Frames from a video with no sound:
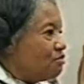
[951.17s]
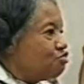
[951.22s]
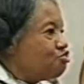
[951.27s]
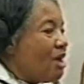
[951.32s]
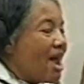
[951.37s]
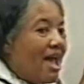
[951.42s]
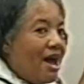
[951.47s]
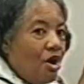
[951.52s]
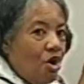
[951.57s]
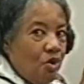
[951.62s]

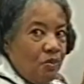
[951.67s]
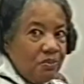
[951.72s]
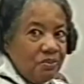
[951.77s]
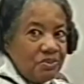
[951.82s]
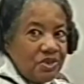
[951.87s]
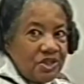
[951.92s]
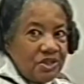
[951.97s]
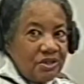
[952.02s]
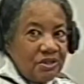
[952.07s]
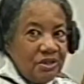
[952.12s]

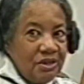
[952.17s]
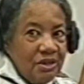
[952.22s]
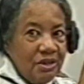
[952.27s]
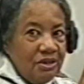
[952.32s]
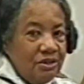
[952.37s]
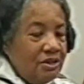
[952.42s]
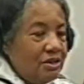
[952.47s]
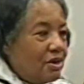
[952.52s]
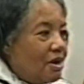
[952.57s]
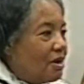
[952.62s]
realms,
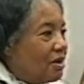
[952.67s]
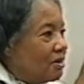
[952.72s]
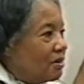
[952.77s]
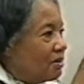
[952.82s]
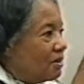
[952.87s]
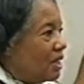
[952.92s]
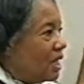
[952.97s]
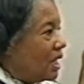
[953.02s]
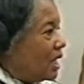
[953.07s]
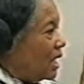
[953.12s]
you know?